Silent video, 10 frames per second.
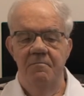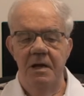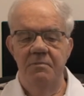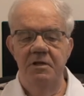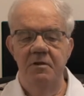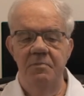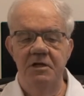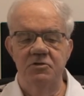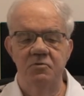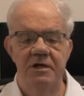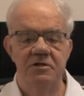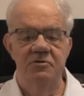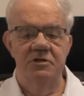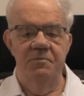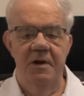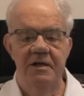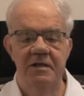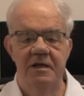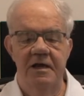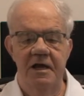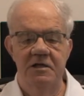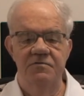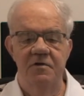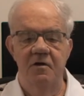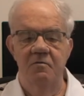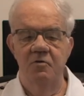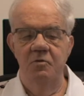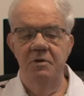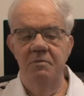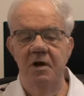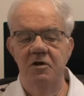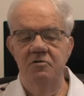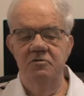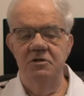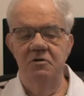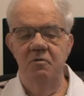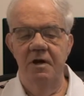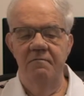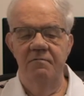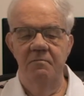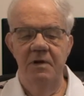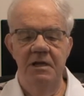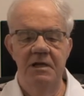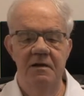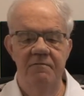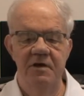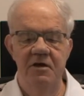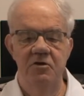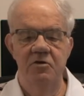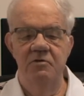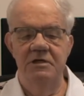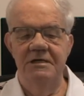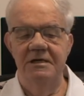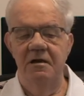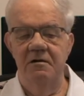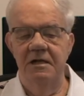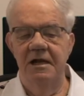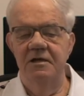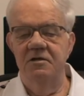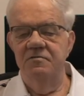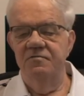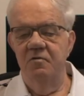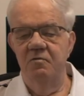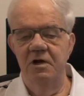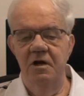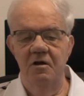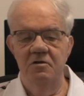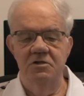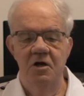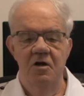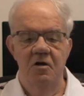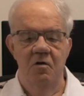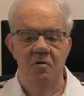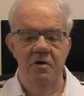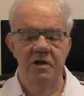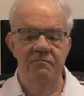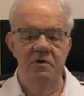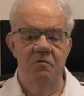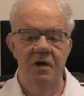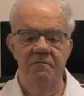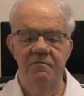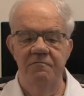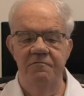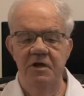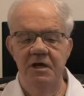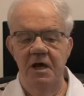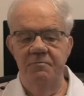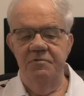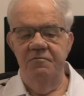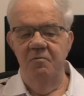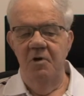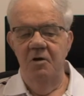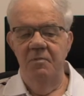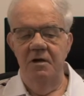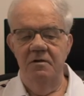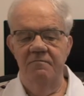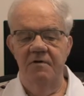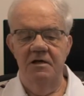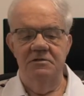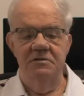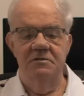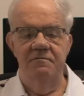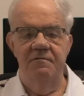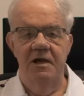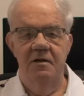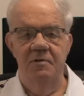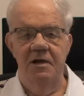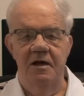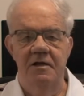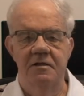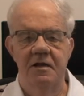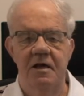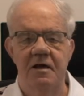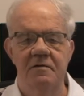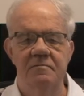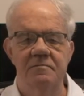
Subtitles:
Maybe the best way to explain the cash flow would be by using one of the many living annuity calculators for Windows or even one of the free apps for mobile devices available out there.